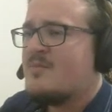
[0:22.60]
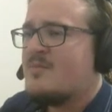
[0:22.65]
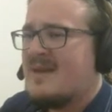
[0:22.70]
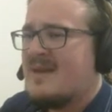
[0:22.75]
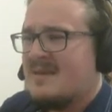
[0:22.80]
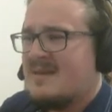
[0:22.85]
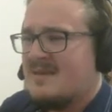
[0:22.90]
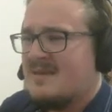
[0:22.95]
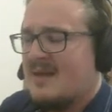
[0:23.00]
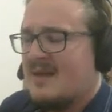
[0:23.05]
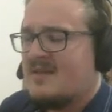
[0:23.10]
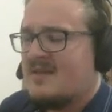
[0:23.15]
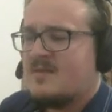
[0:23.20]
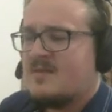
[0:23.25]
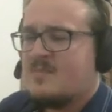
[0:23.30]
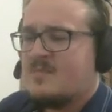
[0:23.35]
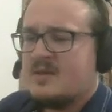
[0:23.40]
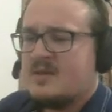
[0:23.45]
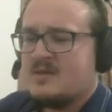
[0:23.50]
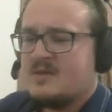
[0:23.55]
my underpants.
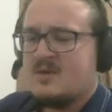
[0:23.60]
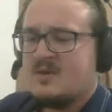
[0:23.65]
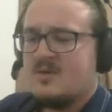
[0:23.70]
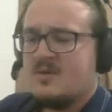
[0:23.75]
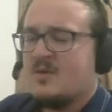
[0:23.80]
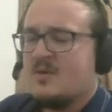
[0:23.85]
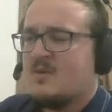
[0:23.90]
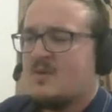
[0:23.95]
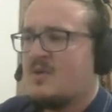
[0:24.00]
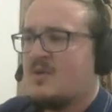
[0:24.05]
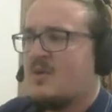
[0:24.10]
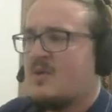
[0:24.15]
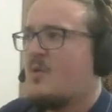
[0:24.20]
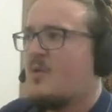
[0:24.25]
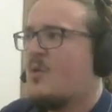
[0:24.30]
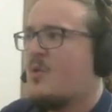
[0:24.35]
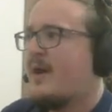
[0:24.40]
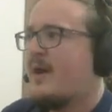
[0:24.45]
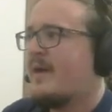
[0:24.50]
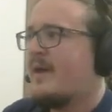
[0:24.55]
I guess we're gonna give you the
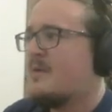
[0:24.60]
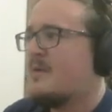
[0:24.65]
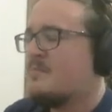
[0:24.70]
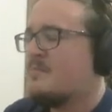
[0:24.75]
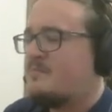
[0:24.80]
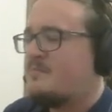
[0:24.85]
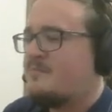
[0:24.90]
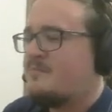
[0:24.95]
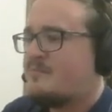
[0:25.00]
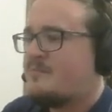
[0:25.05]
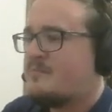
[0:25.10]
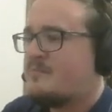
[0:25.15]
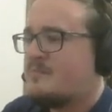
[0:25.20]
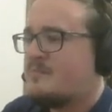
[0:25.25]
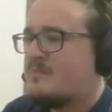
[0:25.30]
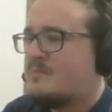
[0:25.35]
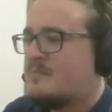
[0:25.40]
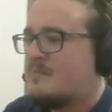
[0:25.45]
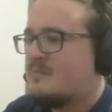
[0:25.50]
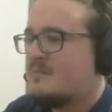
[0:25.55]
cold shoulder.
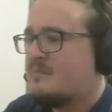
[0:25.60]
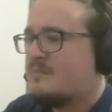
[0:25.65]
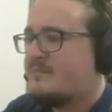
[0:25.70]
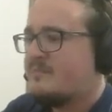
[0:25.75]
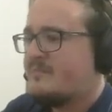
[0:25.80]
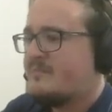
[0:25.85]
Hey.